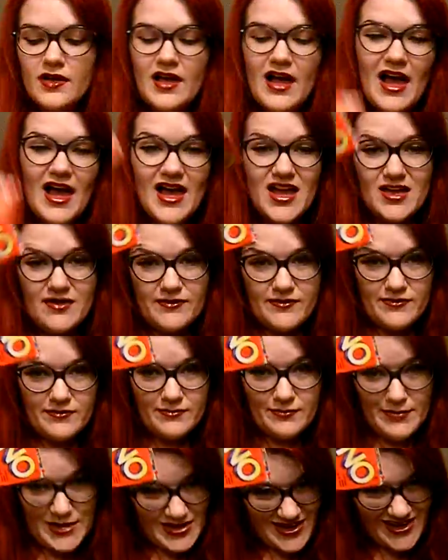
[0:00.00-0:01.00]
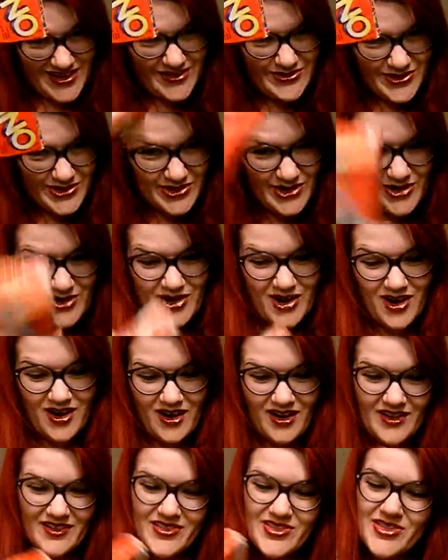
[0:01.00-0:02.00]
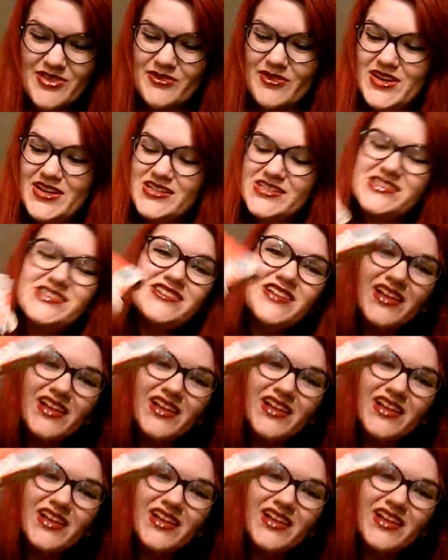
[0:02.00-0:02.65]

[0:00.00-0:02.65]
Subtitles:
I have my deck of Uno cards, which